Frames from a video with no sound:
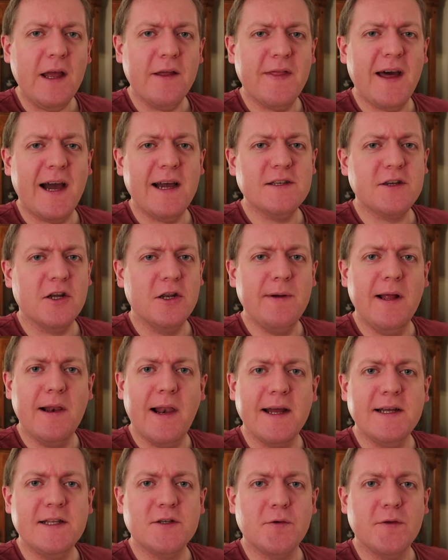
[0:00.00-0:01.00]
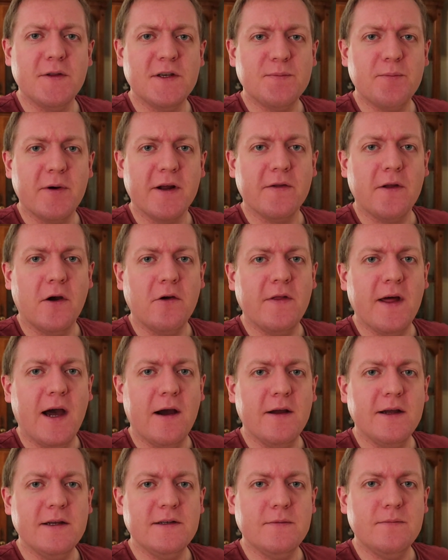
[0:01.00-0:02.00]
That is going to be later in the spring though.
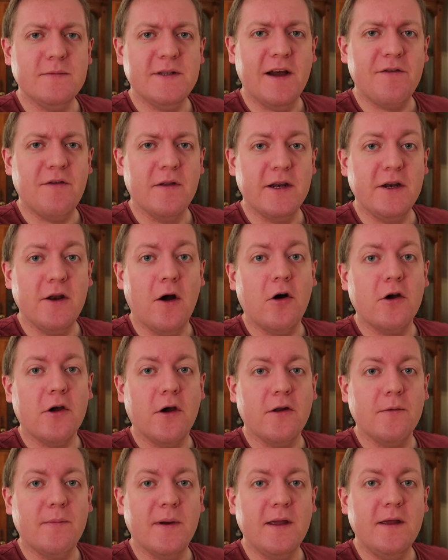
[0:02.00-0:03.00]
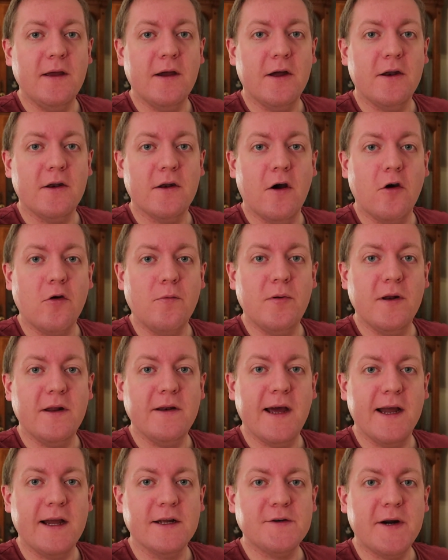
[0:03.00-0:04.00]
That is definitely not going to be an
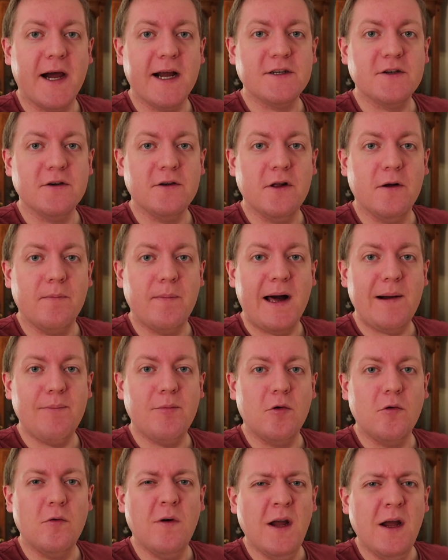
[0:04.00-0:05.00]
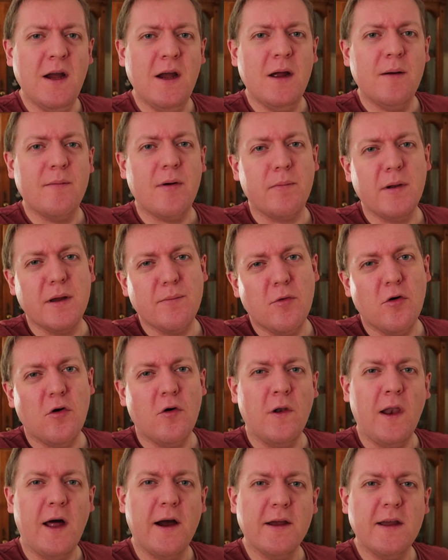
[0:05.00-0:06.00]
opening day attraction at Blackpool. Probably
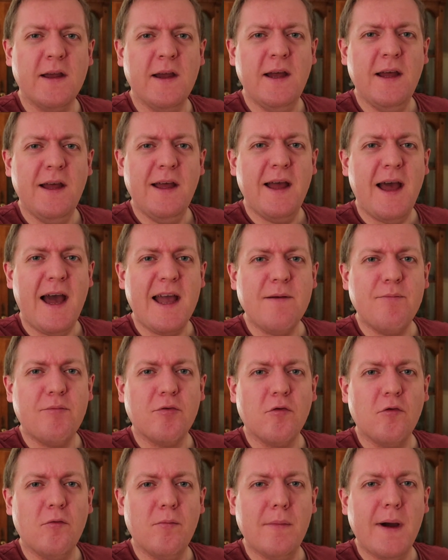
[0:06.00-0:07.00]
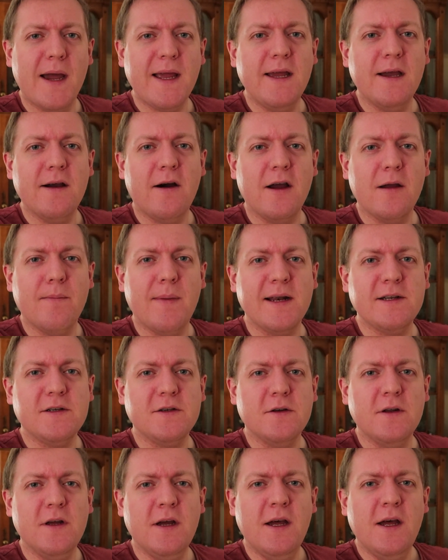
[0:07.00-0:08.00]
more like April, May, I
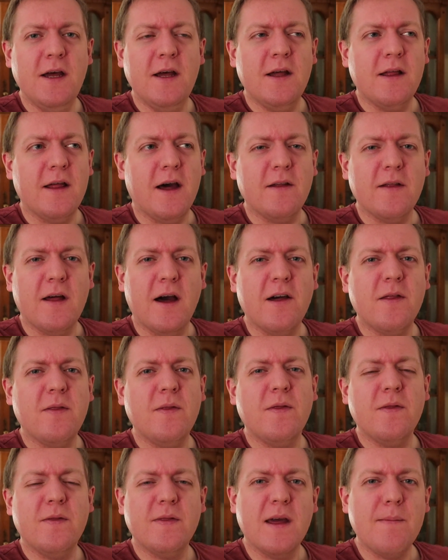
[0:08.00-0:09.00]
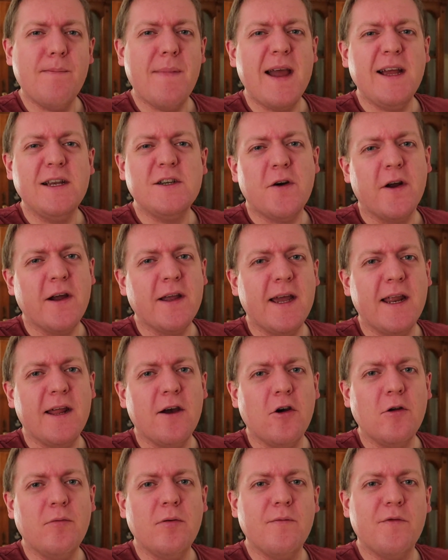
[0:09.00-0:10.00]
imagine. They may try and get
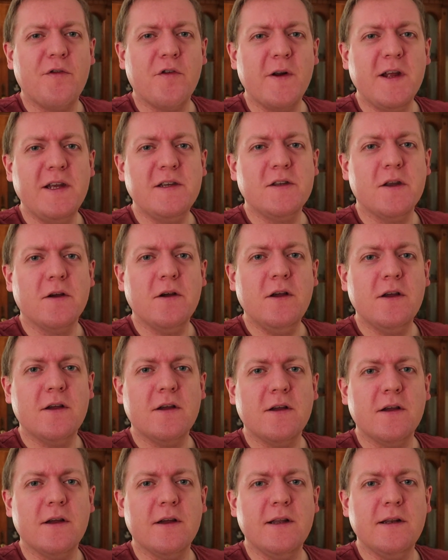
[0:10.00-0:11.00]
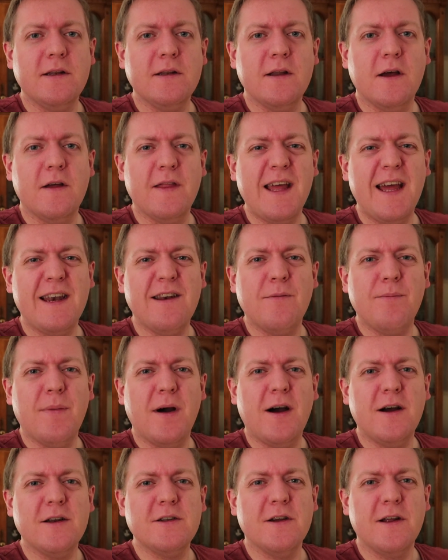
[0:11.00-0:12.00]
it open for Easter at the end of
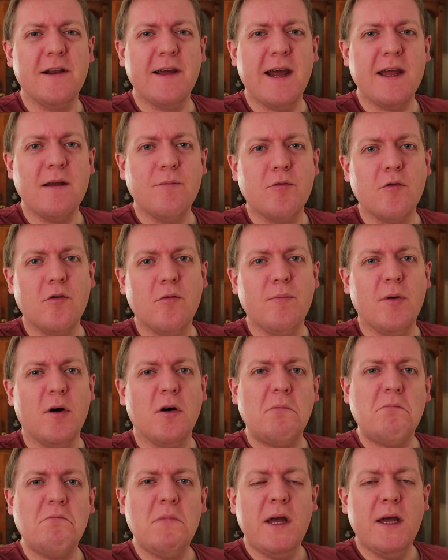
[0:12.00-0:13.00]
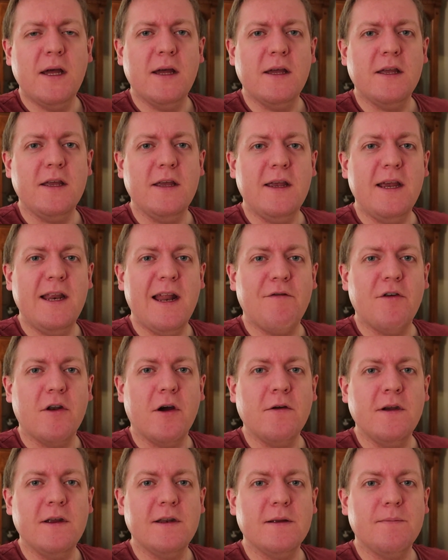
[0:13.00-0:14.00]
March, early April, but you never
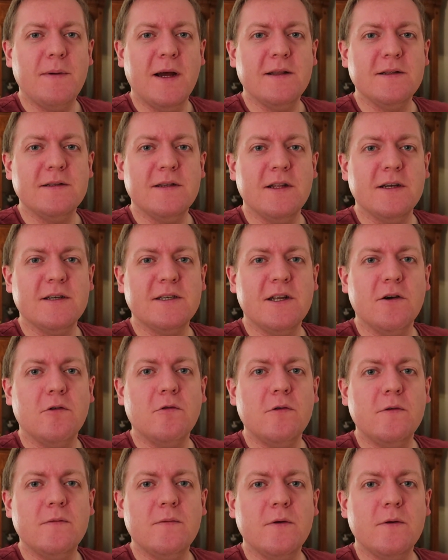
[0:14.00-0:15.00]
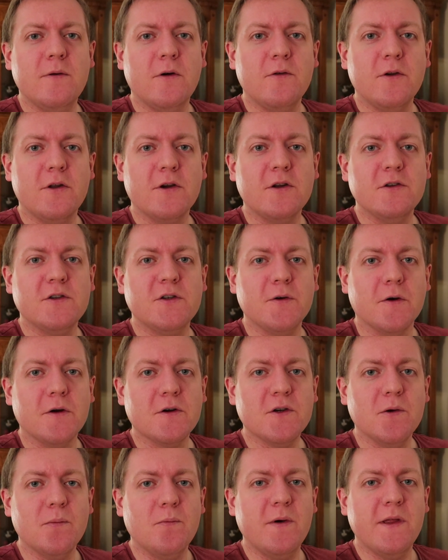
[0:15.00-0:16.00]
know. It depends. They're still under
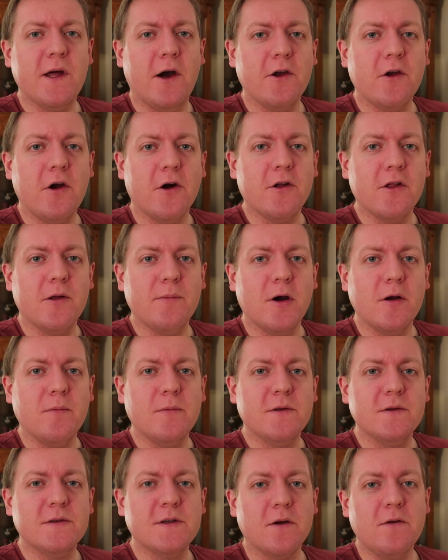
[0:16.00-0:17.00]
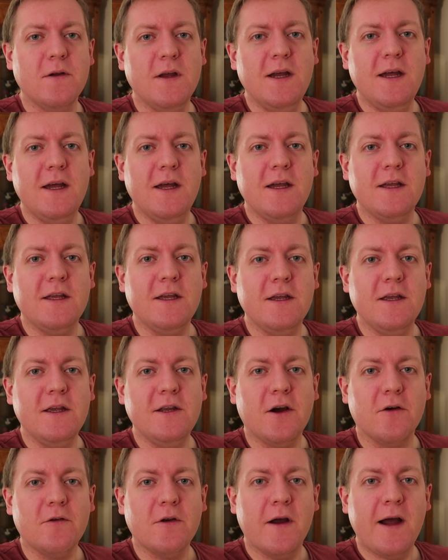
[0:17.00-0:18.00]
construction with Icon at the moment, so
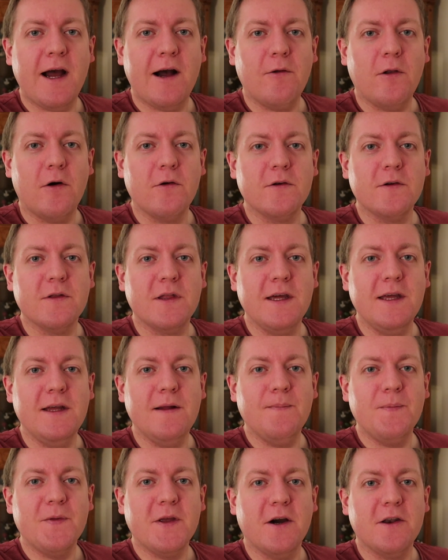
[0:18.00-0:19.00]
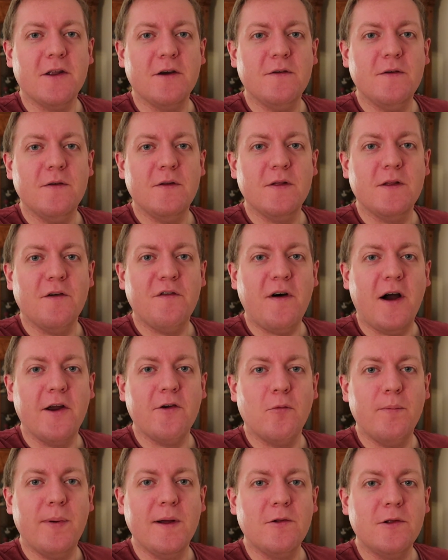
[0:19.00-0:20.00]
you don't know how long the kind of the
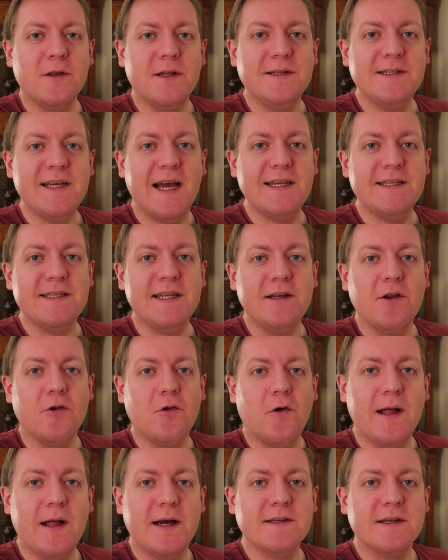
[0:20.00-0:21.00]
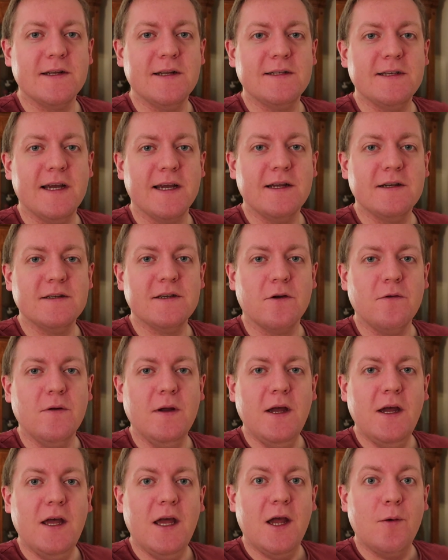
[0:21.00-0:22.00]
final build and testing that's going to take, so
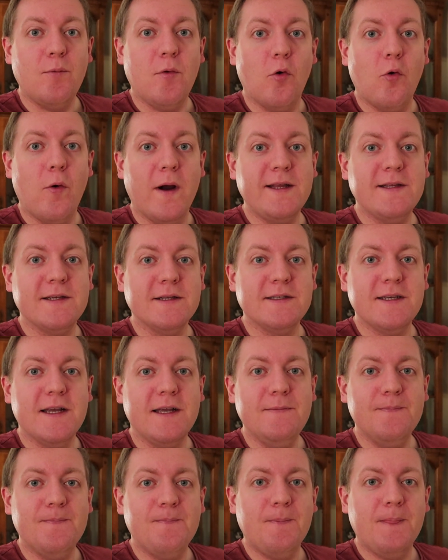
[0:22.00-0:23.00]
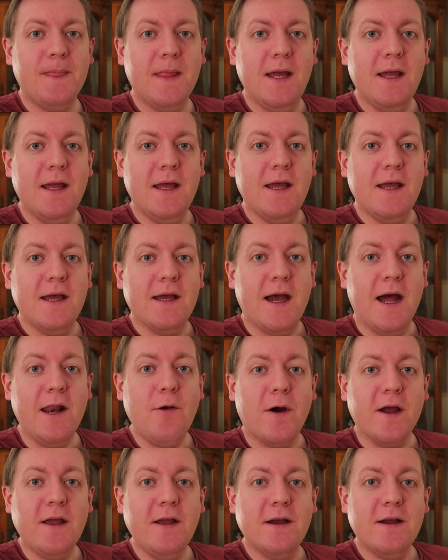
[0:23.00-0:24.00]
we'll wait and see.
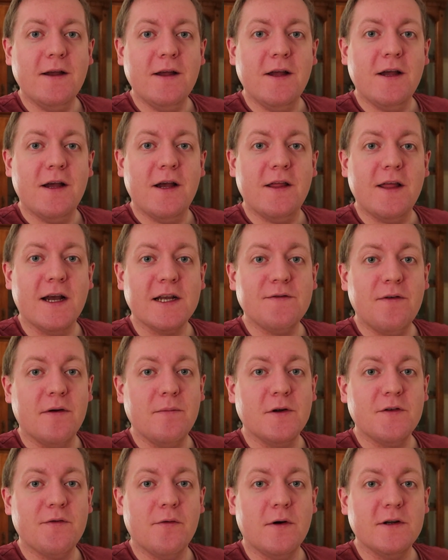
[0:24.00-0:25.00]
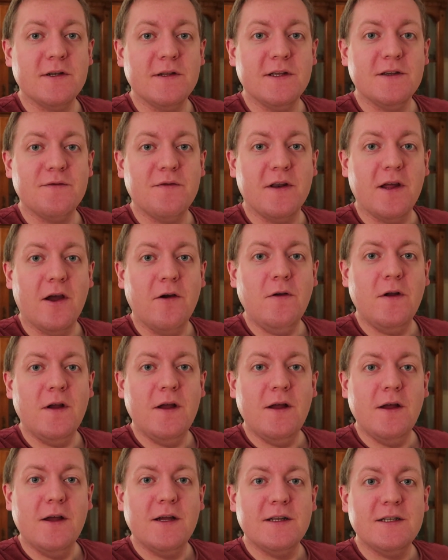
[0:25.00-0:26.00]
Anyway, thanks very much for watching this video.
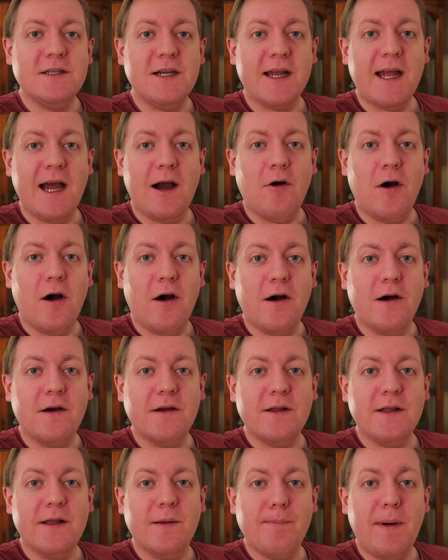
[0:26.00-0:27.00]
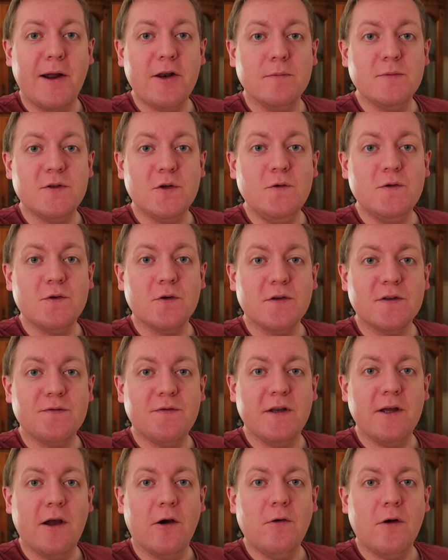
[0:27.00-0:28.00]
Check out our Madame Tussauds
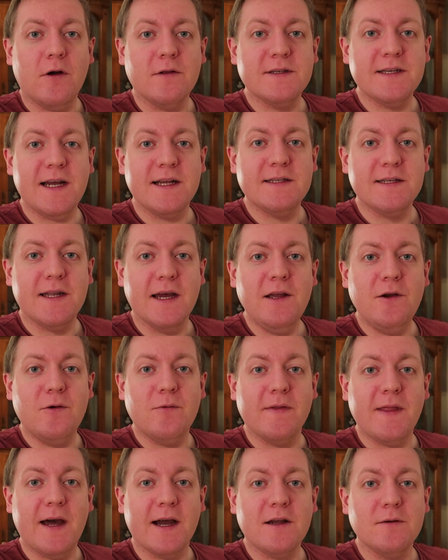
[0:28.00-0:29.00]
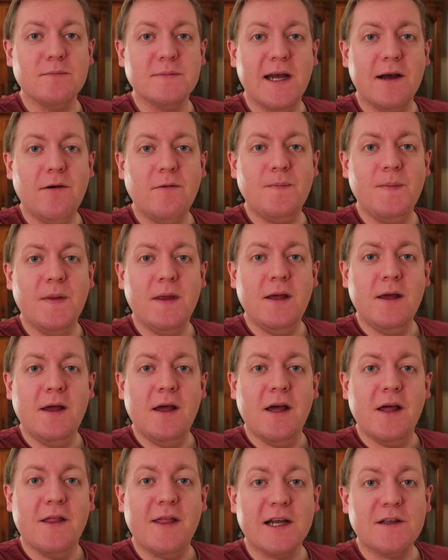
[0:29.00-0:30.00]
video on Saturday when that comes out.
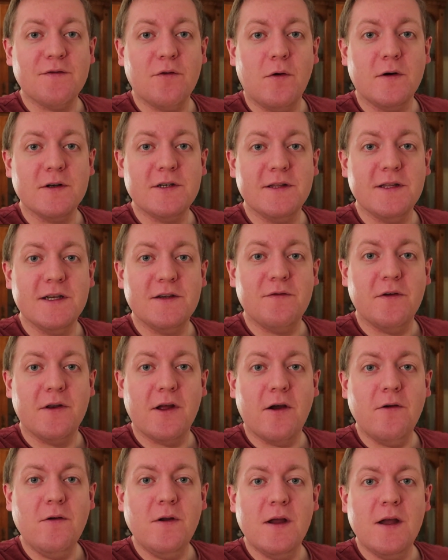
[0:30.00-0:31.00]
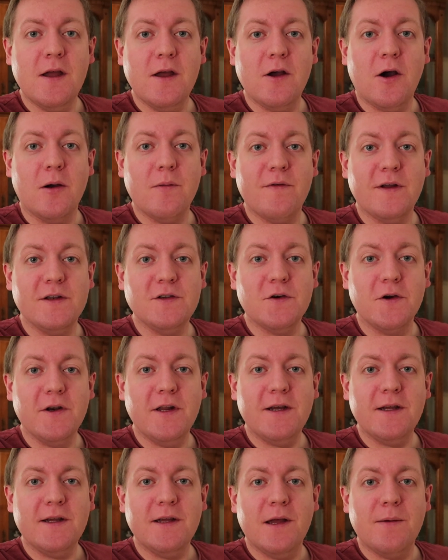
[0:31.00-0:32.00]
Thanks for watching this video. Hope you've enjoyed
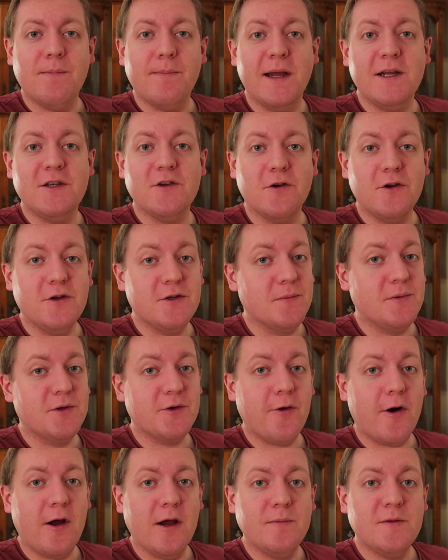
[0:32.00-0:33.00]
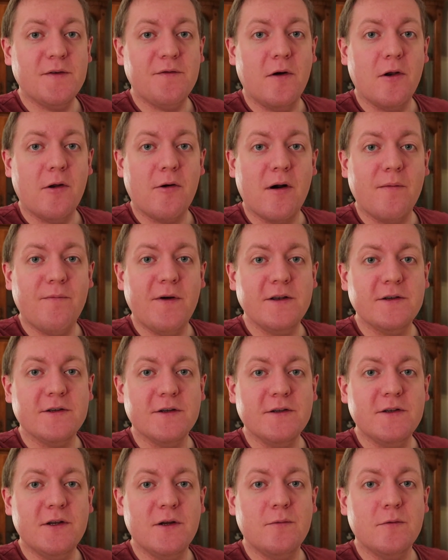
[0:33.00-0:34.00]
it. Make sure you subscribe to follow our
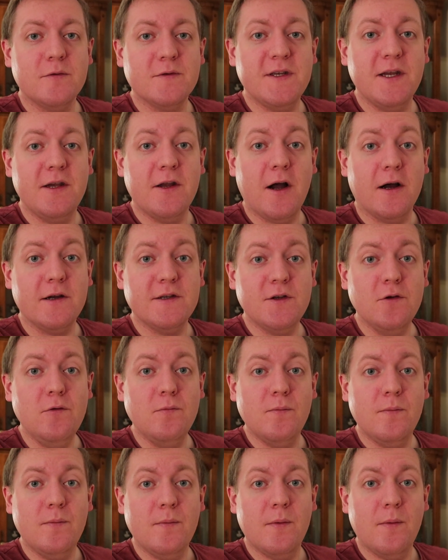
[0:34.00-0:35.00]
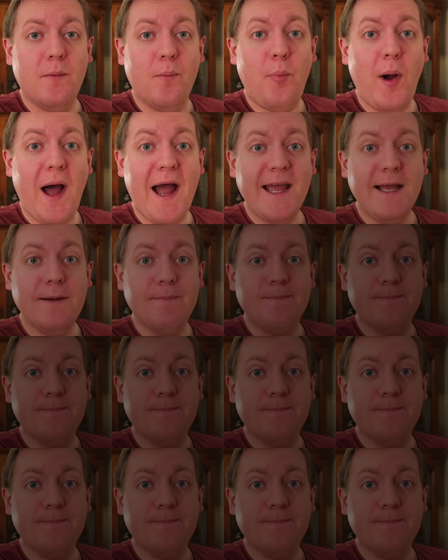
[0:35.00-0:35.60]
adventures. We'll see you guys soon. Bye.